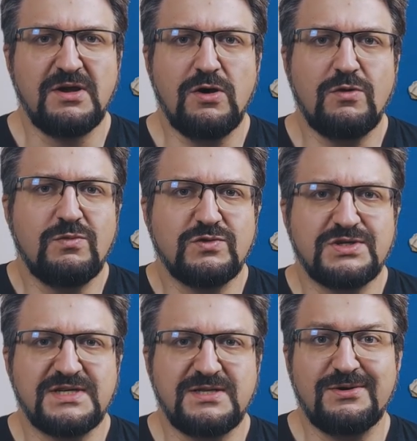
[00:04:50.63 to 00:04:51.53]

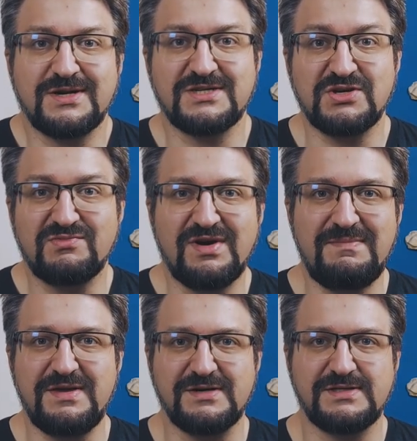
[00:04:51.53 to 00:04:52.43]
almost as long as some
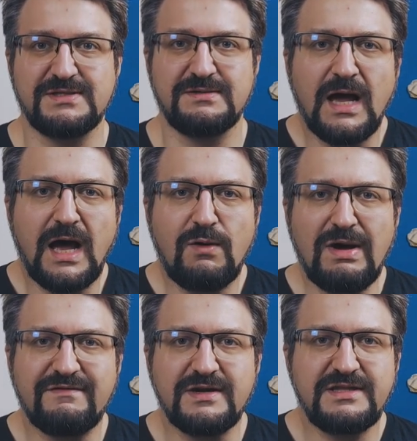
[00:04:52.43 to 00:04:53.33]
rapiers.
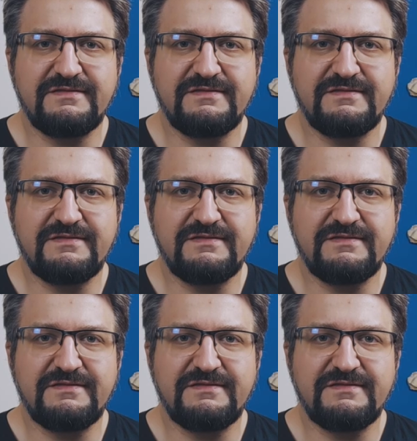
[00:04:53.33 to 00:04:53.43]
However, the